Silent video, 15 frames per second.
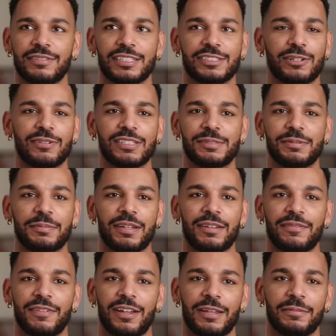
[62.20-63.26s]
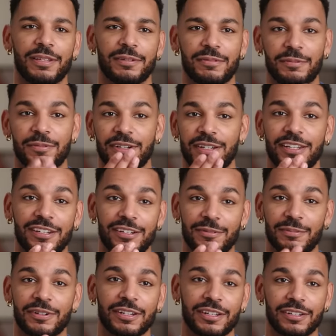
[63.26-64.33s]
that's always been my vibe. Like when we're here,
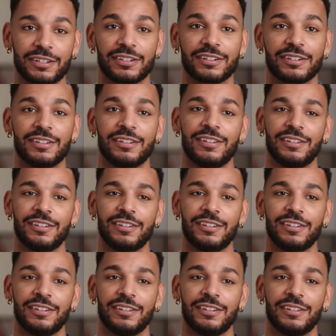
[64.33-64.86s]
we're here.